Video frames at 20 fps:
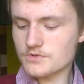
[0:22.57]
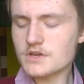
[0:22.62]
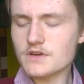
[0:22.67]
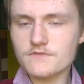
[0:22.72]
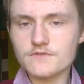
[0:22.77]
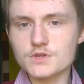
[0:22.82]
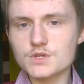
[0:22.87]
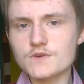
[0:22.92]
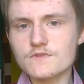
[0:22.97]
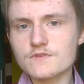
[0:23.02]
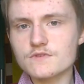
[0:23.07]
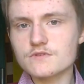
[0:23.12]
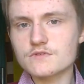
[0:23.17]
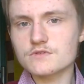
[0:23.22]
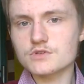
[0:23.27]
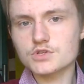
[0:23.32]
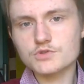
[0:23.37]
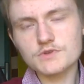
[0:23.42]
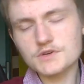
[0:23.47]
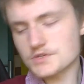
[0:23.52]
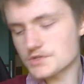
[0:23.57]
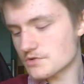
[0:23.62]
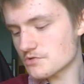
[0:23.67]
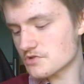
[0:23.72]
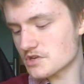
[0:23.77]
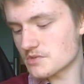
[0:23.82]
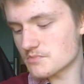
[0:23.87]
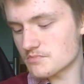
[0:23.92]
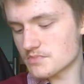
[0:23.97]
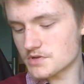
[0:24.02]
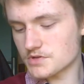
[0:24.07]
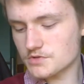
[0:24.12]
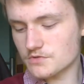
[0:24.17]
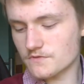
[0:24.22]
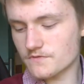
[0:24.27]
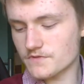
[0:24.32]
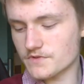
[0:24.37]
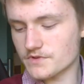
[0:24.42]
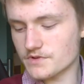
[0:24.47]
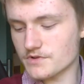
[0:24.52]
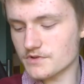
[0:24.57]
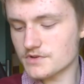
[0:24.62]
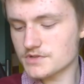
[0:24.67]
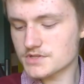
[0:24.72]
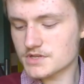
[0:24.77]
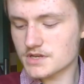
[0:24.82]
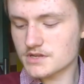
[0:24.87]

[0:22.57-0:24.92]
We have another strange looking pistol figure, guys,